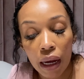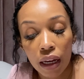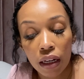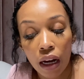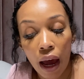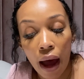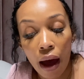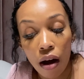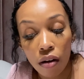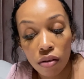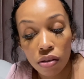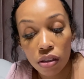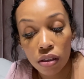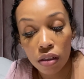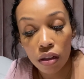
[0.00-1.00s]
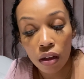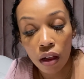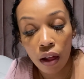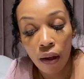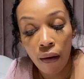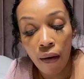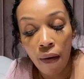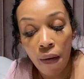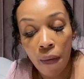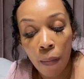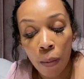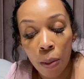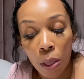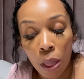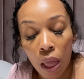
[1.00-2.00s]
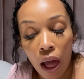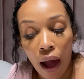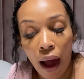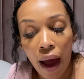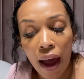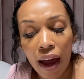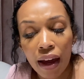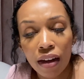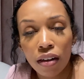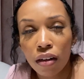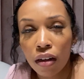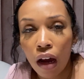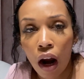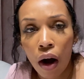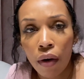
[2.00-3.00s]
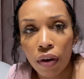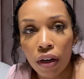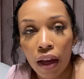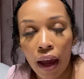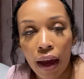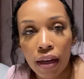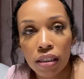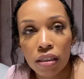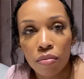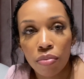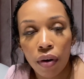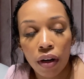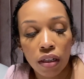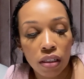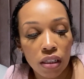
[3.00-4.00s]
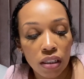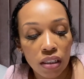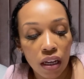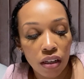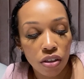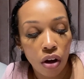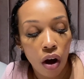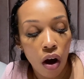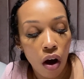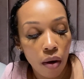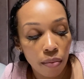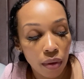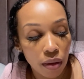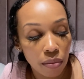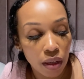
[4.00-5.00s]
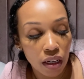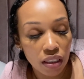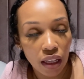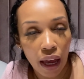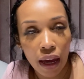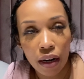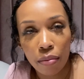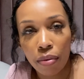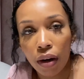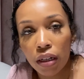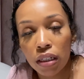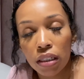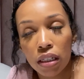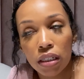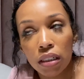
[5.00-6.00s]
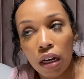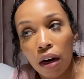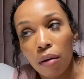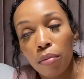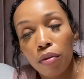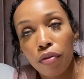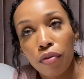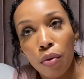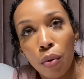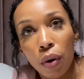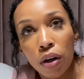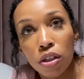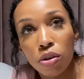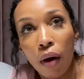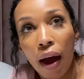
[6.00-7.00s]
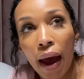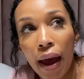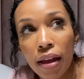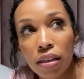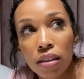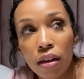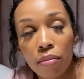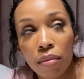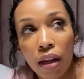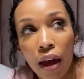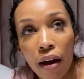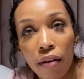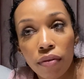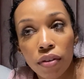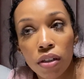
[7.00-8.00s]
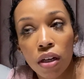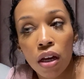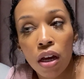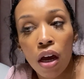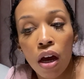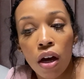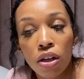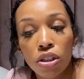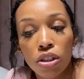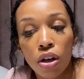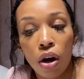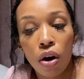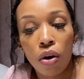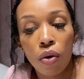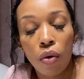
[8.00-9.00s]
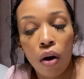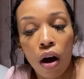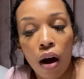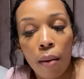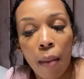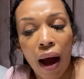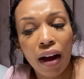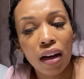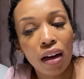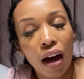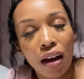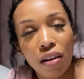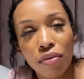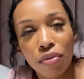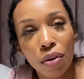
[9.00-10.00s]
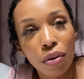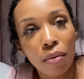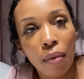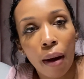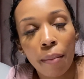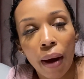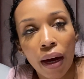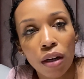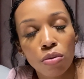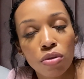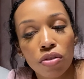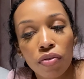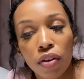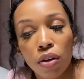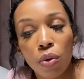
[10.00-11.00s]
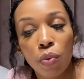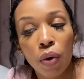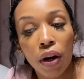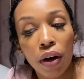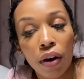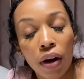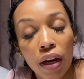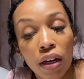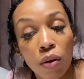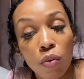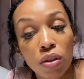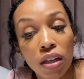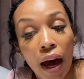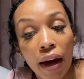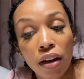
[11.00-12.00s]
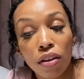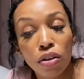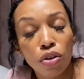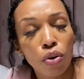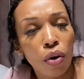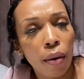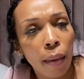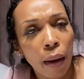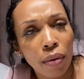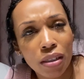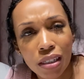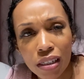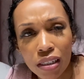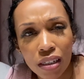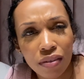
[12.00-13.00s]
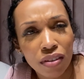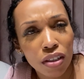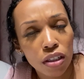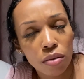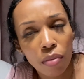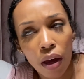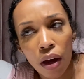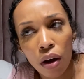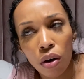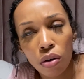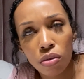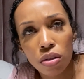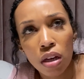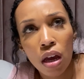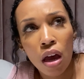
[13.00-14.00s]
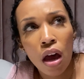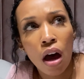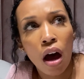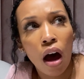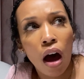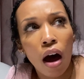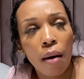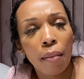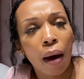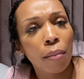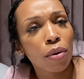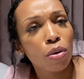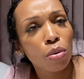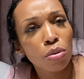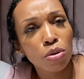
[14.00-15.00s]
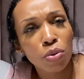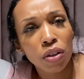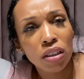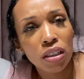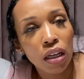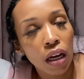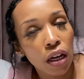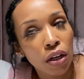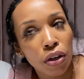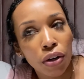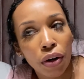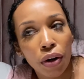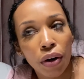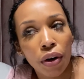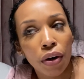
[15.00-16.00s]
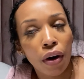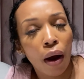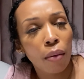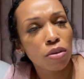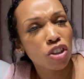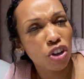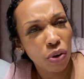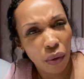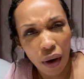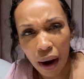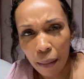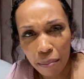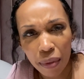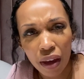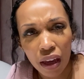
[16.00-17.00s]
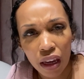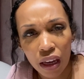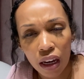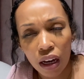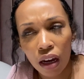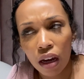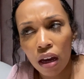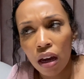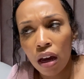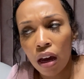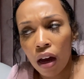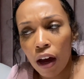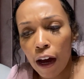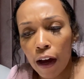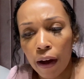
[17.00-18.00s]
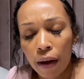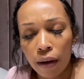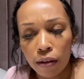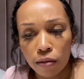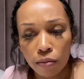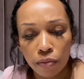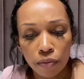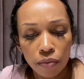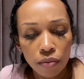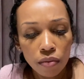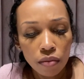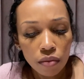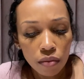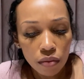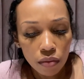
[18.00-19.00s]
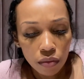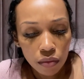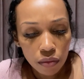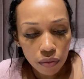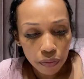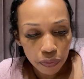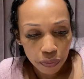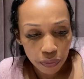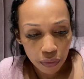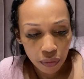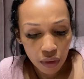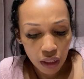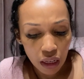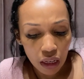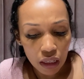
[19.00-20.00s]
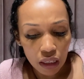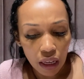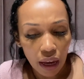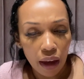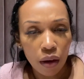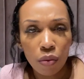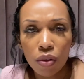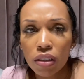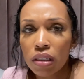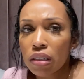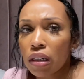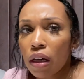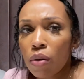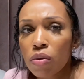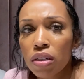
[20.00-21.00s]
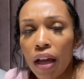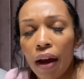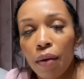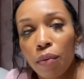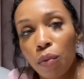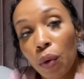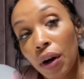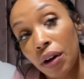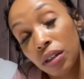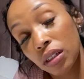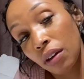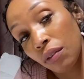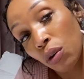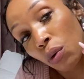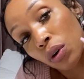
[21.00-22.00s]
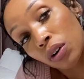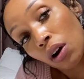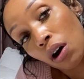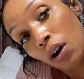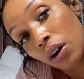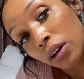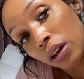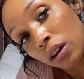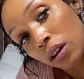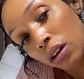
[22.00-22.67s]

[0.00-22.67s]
in the house, I had already had some pregnancy tests on me, because I had a pregnancy scare before, so I had some left. So I could kind of feel that my body was feeling weird, and it was out of the norm. I was sensitive to smells. My boobs were tender. I was cramping. Yeah, it was like weird stuff going on